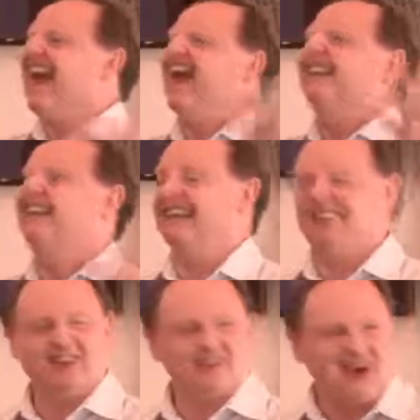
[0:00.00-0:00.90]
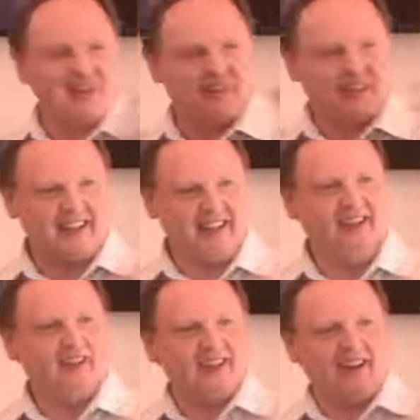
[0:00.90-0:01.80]
inherited so much from my
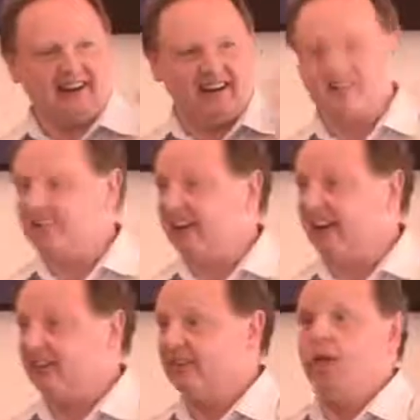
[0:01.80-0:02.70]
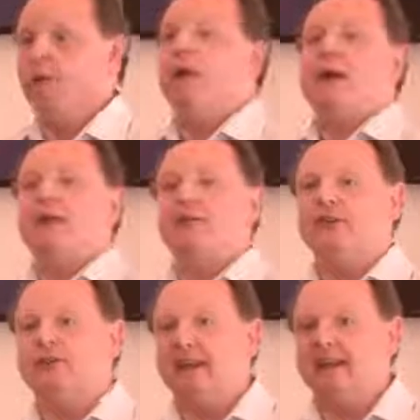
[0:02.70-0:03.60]
culture and everything else. Why are you
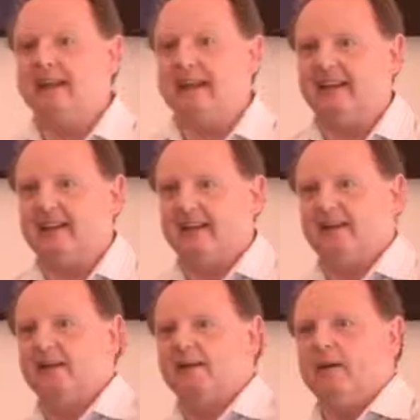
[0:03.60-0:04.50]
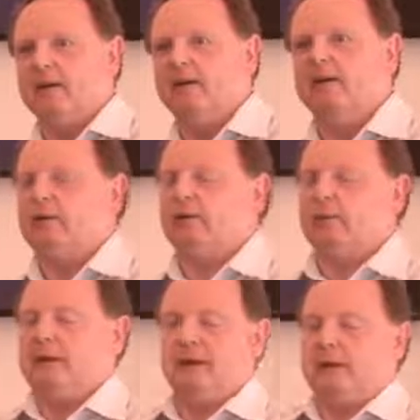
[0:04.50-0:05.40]
so friendly? Is it
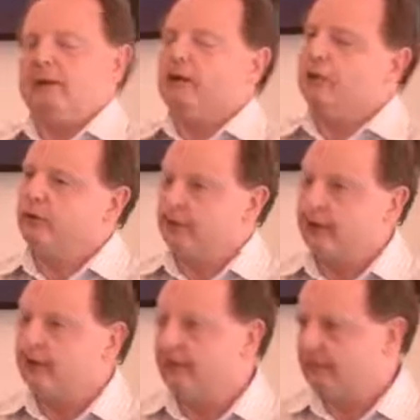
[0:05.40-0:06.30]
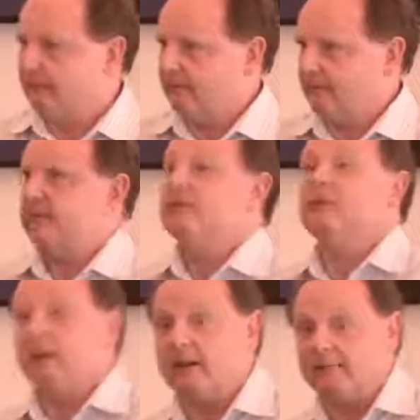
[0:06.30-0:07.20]
just because, because you're Swedish?
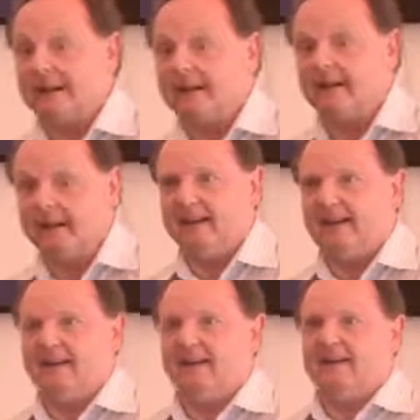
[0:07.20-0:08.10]
Fundamentally,